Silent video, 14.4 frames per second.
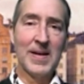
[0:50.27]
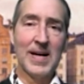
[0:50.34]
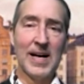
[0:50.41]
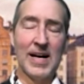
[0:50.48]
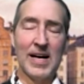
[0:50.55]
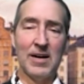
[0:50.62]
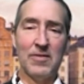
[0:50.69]

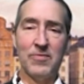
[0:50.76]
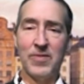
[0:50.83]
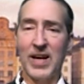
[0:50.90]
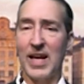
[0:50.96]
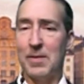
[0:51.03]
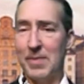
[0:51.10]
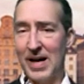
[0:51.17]

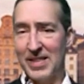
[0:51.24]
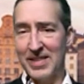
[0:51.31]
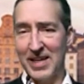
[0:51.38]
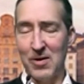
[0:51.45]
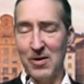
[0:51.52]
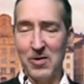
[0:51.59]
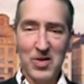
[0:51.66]
Forget about the
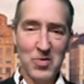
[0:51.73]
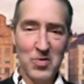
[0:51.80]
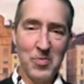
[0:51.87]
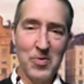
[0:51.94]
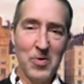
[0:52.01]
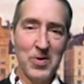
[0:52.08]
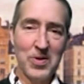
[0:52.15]
earnings
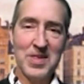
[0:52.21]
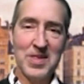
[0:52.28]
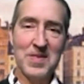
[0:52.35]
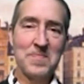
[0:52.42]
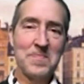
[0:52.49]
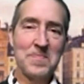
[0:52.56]
reports.